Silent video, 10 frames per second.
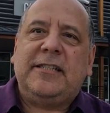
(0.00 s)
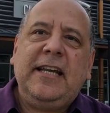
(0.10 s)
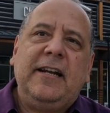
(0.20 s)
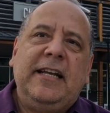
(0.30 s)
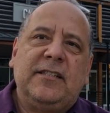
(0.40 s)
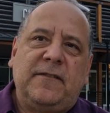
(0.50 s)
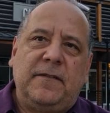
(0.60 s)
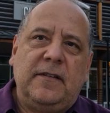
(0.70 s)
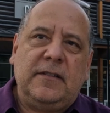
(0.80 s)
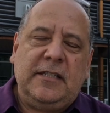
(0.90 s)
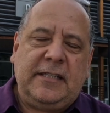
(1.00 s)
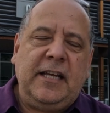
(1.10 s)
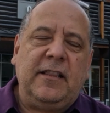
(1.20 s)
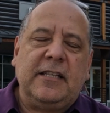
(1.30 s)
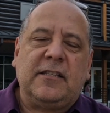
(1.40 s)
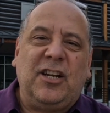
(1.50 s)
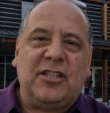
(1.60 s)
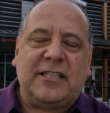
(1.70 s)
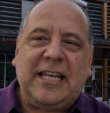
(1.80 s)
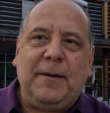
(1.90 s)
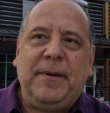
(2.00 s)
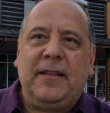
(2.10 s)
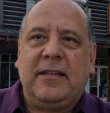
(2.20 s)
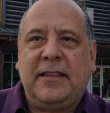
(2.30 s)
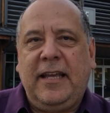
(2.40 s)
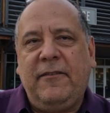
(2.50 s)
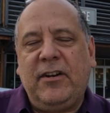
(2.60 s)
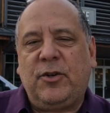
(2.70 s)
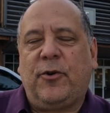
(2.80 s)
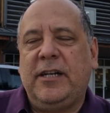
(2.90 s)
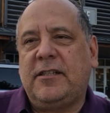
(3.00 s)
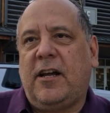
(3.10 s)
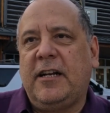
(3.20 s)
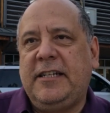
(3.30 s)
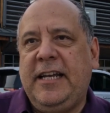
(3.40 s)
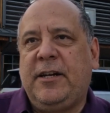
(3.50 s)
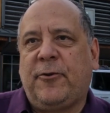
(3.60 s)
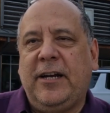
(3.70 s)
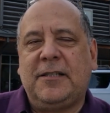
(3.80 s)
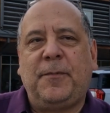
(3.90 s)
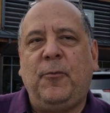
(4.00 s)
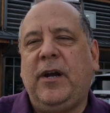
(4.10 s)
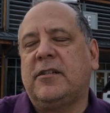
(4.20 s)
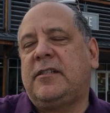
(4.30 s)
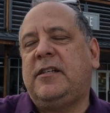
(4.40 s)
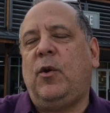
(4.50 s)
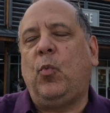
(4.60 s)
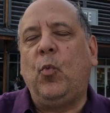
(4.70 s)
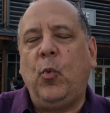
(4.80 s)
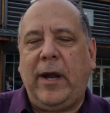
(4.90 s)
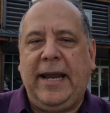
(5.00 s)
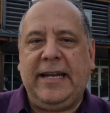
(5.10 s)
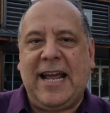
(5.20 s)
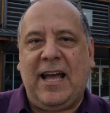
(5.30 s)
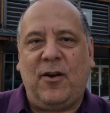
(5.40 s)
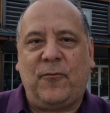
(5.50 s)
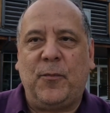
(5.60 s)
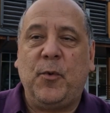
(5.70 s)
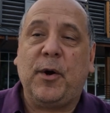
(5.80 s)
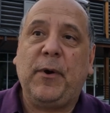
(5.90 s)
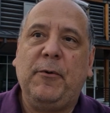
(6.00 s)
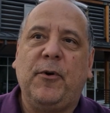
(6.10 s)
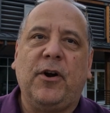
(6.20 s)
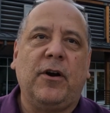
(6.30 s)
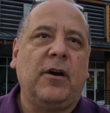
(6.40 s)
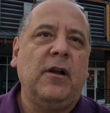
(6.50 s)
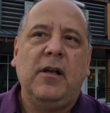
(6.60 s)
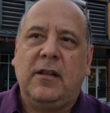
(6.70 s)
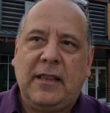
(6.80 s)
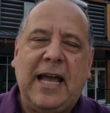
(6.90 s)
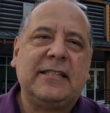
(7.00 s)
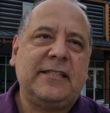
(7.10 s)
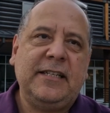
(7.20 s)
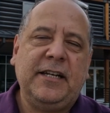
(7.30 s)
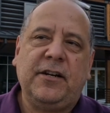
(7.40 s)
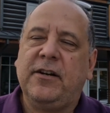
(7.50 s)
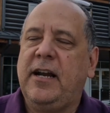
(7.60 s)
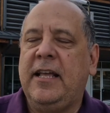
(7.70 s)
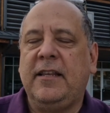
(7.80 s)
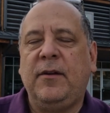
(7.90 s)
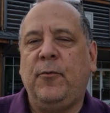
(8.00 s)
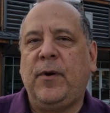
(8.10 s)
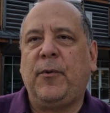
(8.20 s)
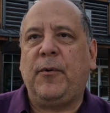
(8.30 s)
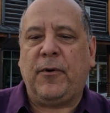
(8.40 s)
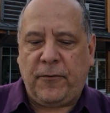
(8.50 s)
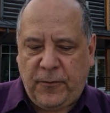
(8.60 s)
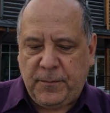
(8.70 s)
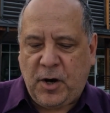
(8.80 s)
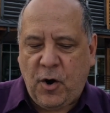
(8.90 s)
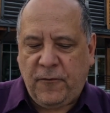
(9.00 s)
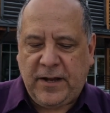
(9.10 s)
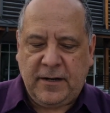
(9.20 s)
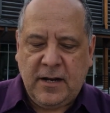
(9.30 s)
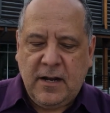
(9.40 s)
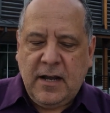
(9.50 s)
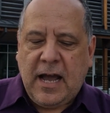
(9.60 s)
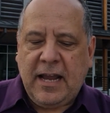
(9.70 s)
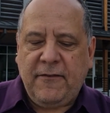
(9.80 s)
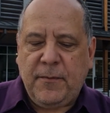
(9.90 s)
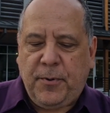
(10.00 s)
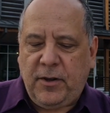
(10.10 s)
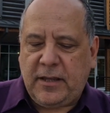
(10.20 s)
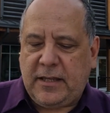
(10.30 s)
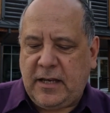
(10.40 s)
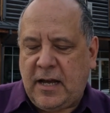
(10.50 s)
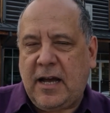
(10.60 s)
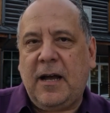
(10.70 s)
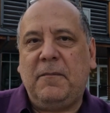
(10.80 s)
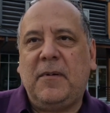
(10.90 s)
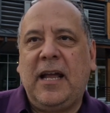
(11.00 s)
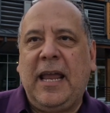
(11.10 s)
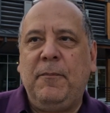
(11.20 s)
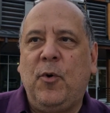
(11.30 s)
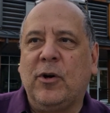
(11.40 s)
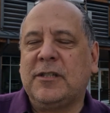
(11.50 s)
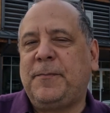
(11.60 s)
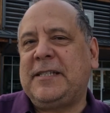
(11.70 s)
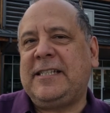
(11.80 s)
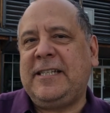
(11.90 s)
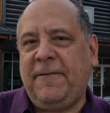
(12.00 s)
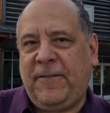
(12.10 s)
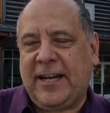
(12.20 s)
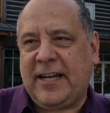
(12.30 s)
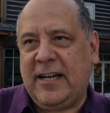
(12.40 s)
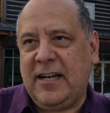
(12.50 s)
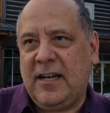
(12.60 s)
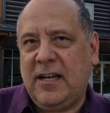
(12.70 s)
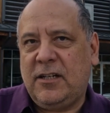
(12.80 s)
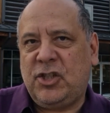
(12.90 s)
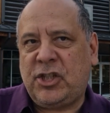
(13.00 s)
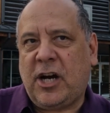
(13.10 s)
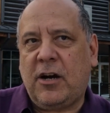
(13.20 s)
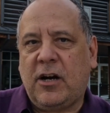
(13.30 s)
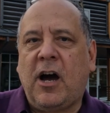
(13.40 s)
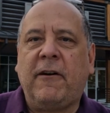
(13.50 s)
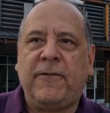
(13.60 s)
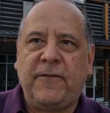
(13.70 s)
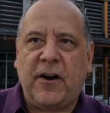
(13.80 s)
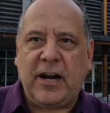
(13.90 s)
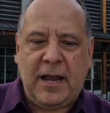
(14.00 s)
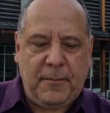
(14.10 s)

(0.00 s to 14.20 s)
you see on this little segment that the inventory is on a decrease, but we are still way down from where we were last year and where we were from COVID. I even pulled a more specific chart off of our